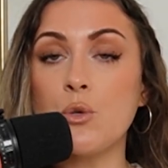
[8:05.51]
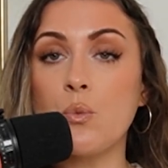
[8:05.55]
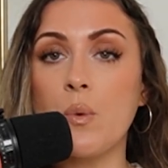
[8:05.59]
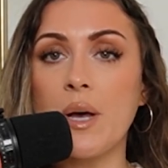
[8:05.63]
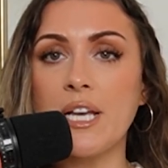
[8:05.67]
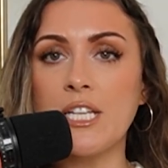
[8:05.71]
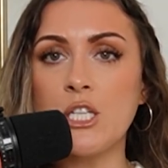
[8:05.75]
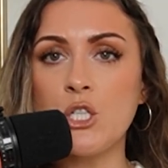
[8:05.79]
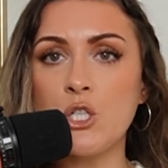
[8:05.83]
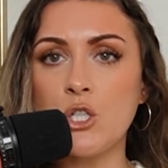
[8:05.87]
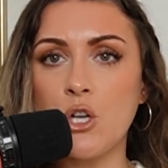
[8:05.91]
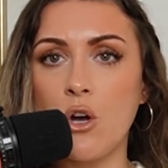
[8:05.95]
a
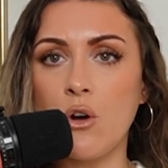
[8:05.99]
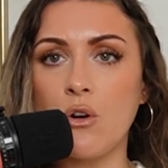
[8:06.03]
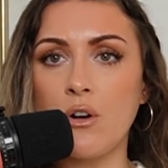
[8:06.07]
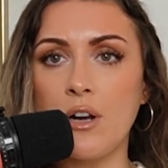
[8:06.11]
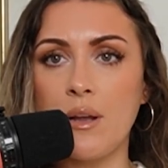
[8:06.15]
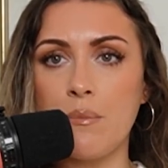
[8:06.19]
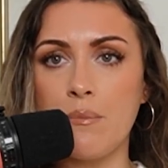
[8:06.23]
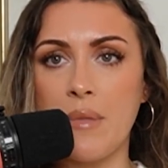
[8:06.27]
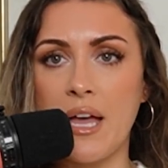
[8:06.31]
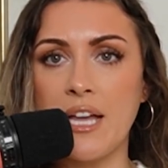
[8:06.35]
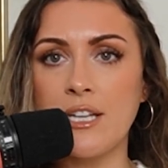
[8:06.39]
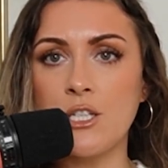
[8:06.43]
white
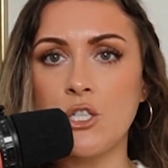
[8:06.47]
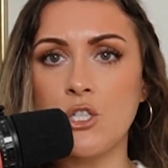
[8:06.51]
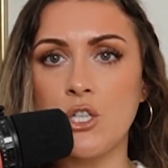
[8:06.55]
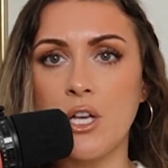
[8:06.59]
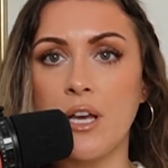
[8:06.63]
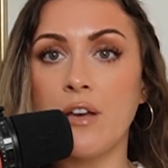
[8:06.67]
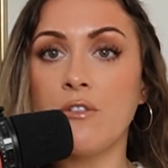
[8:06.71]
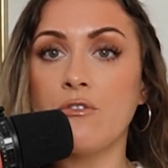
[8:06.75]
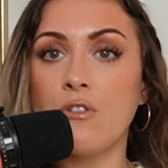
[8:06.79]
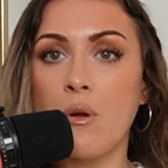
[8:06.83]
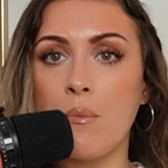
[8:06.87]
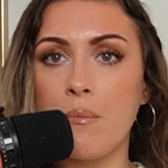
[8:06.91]
chocolate
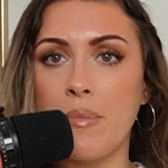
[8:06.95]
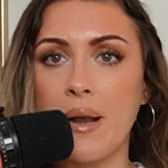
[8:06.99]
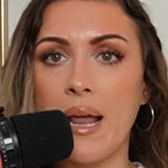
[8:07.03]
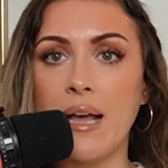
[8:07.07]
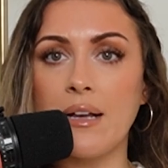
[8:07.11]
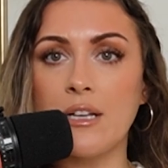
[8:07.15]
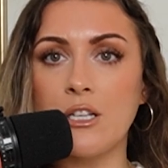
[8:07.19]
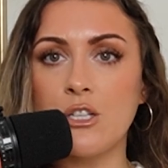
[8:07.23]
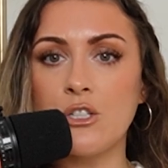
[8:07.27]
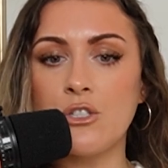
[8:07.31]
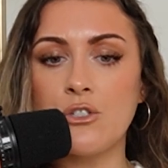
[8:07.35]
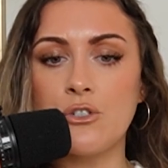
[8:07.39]
matcha from
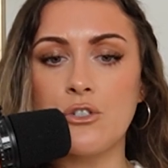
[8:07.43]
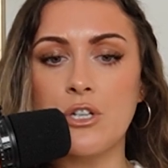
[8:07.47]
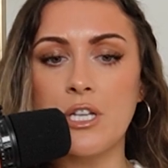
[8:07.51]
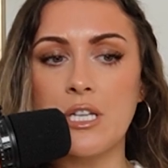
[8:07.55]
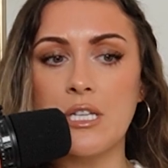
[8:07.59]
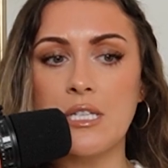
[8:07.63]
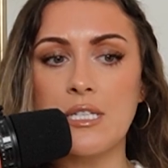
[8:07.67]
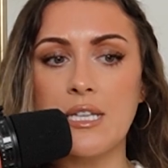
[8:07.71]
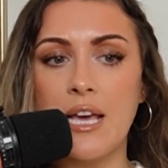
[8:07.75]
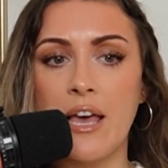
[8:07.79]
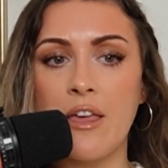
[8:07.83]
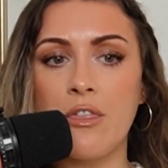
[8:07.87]
Blank Street.